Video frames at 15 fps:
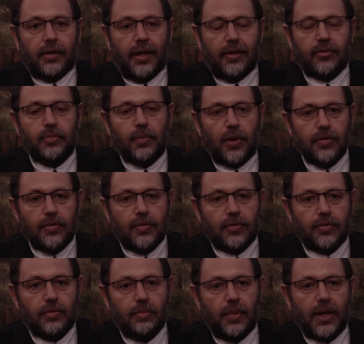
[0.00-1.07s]
and
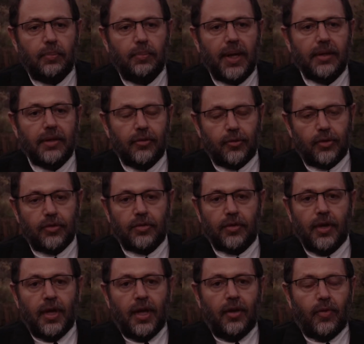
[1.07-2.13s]
sponsors made a big difference.
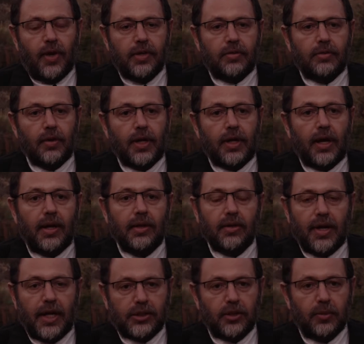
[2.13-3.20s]
If I just look at our
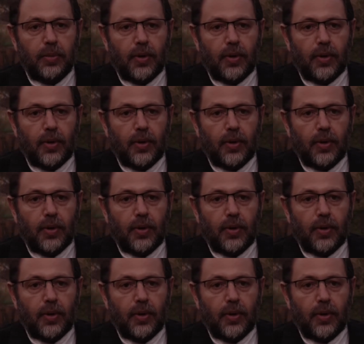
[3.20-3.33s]
international